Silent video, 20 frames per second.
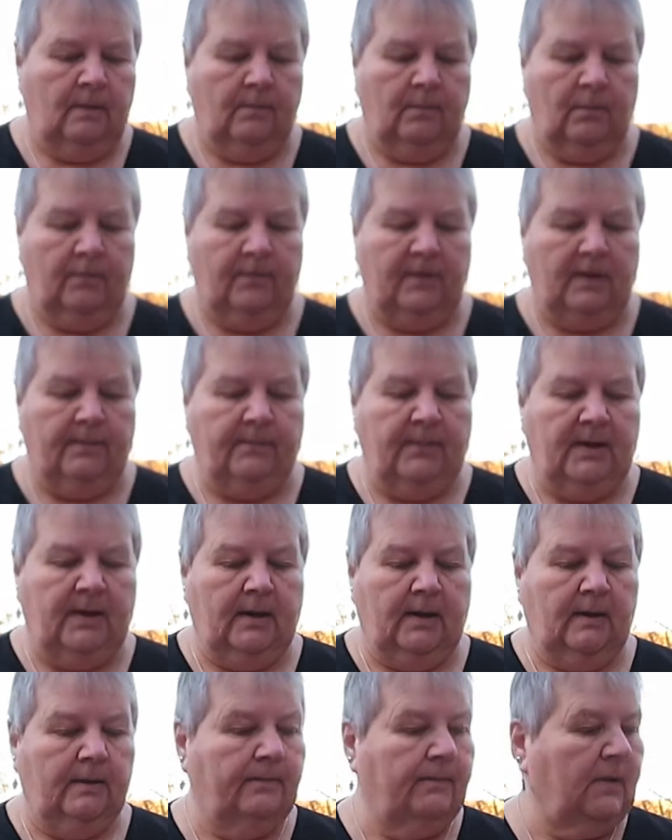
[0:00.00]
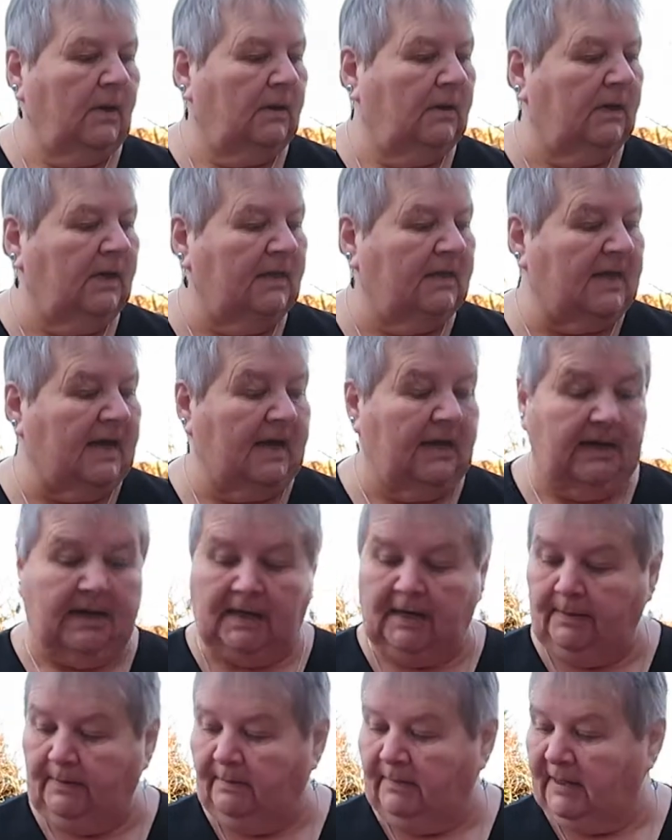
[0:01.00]
put that back. I'll need that
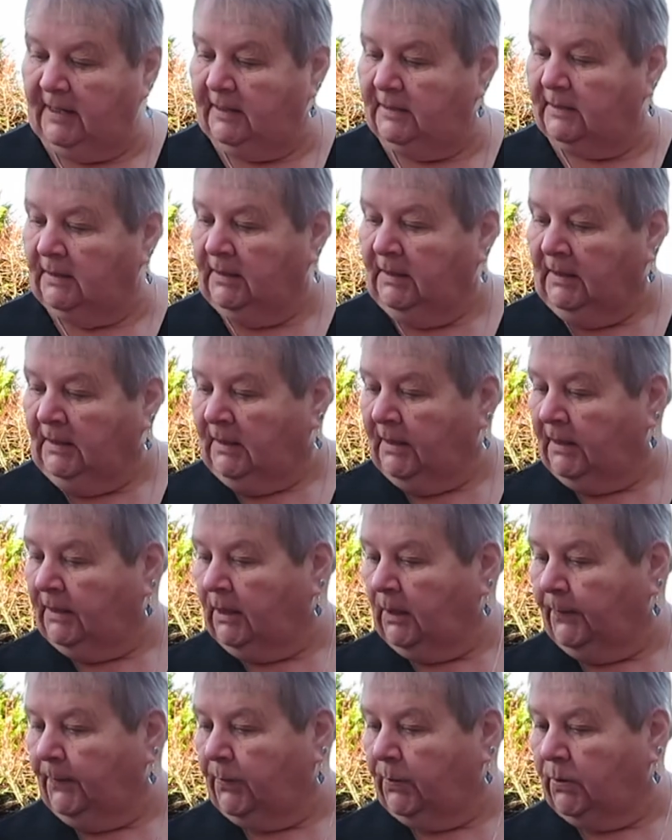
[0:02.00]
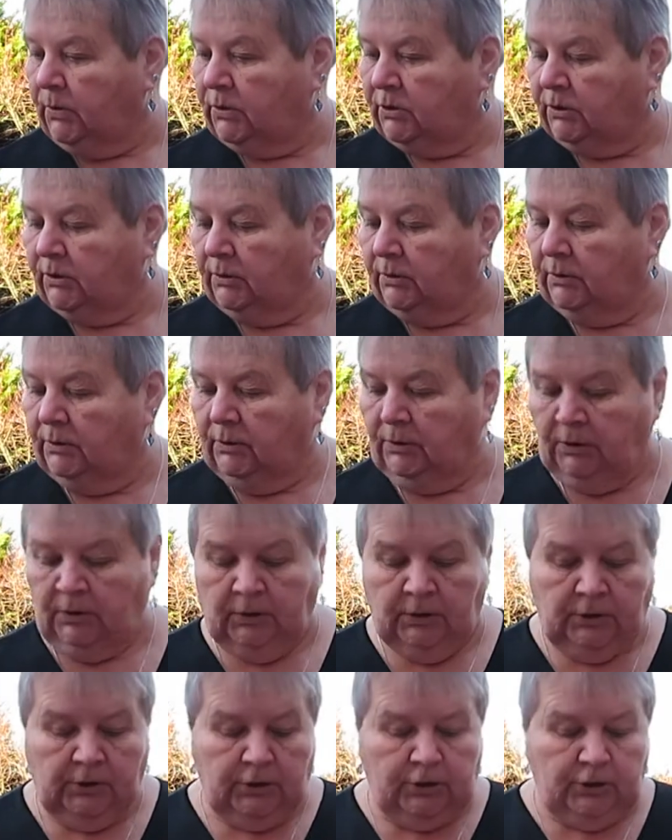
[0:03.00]
again in a minute. And you put
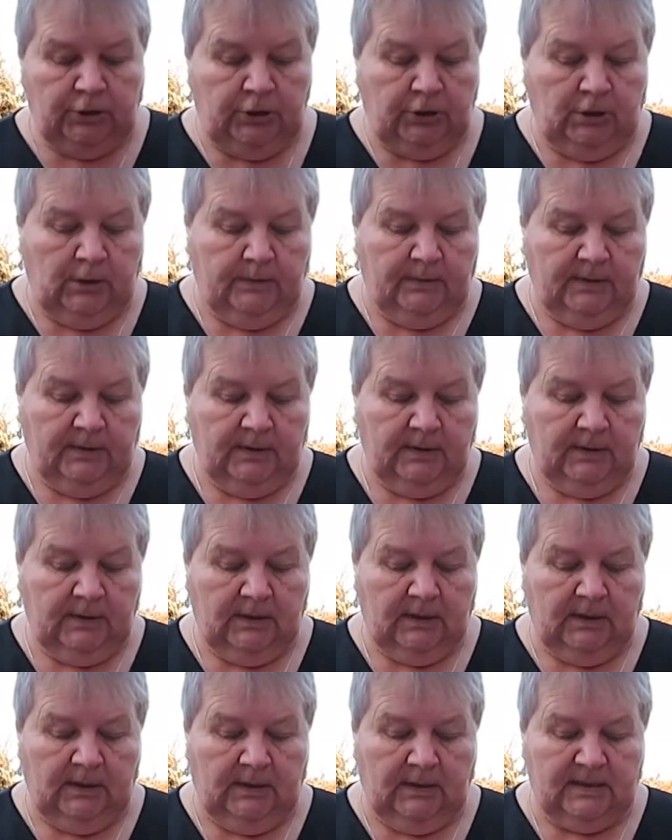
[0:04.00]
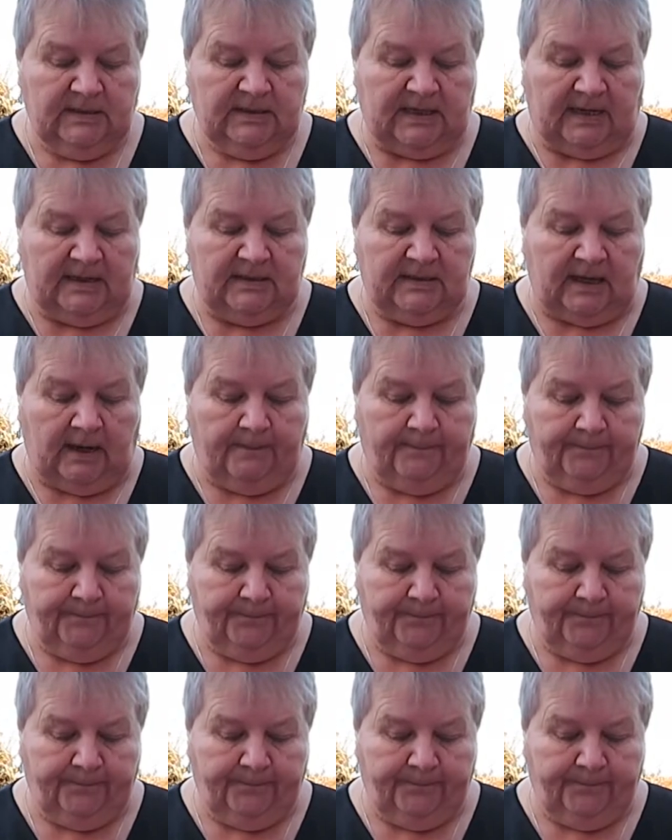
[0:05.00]
your tube in the centre,